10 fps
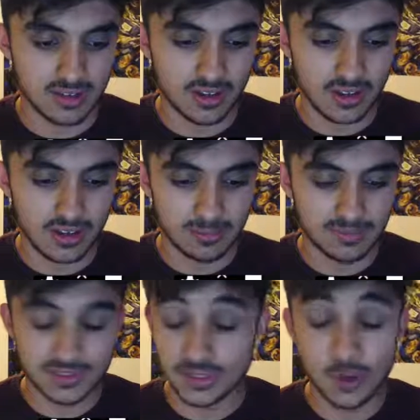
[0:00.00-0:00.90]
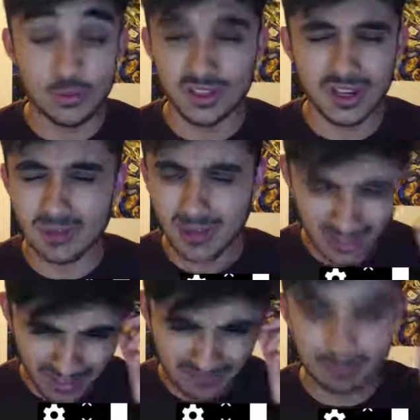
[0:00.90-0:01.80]
I'm so dumb.
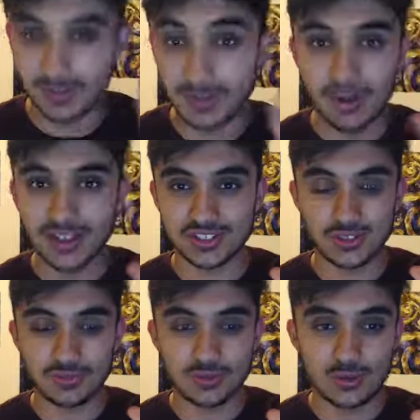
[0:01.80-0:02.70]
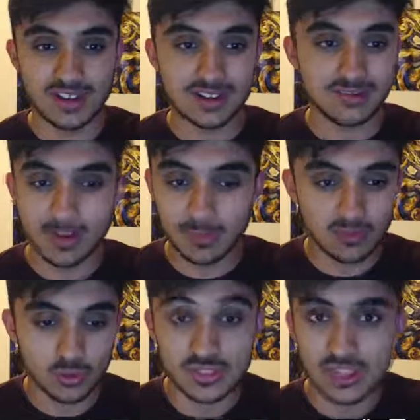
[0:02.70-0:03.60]
My mind's just gone through a brain fart. But of
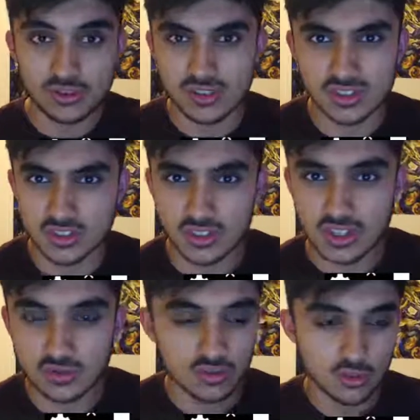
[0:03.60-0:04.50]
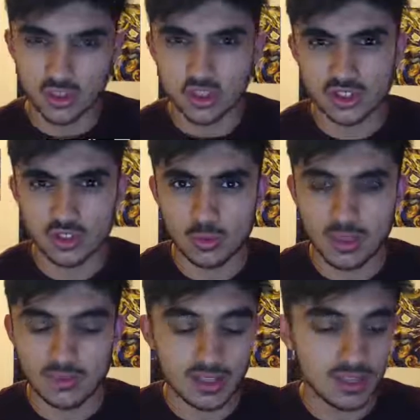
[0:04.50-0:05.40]
course, the actress is a good actress. Of course, Oscar
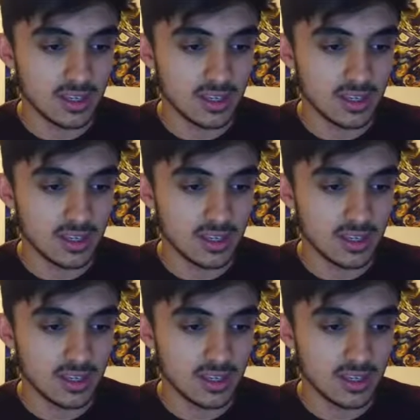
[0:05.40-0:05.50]
worthy.